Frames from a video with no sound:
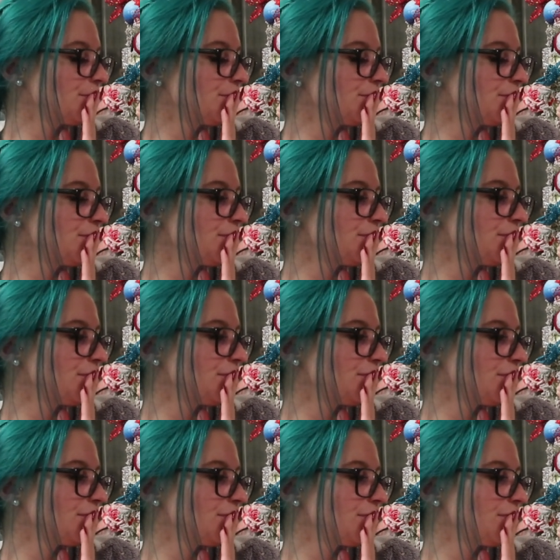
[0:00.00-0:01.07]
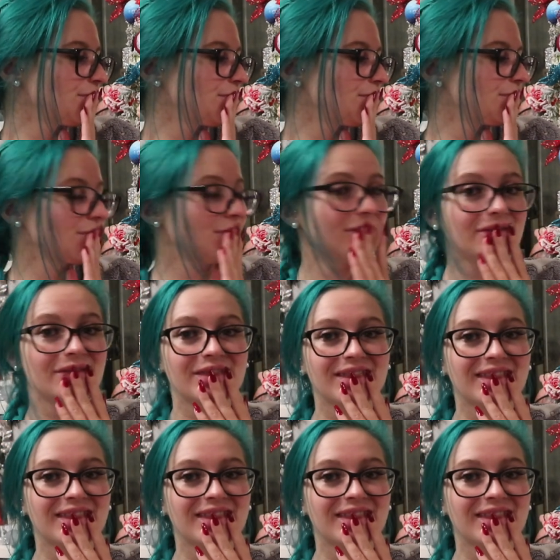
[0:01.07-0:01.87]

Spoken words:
[no speech]